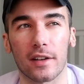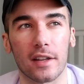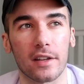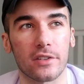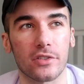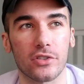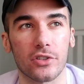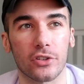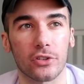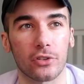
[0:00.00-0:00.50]

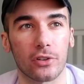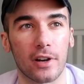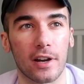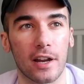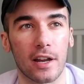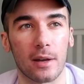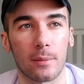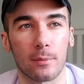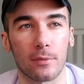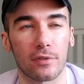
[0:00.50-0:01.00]

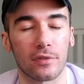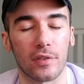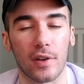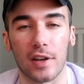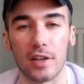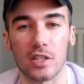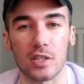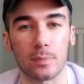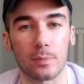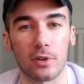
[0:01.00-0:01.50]
Instagram,
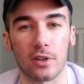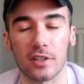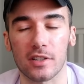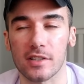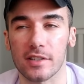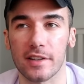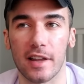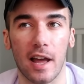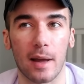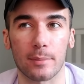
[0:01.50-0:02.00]
Facebook,
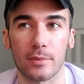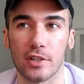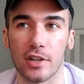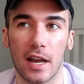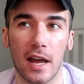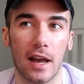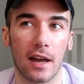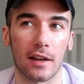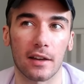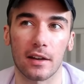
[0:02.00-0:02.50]

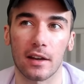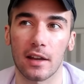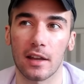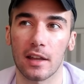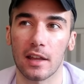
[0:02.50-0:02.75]
Snapchat,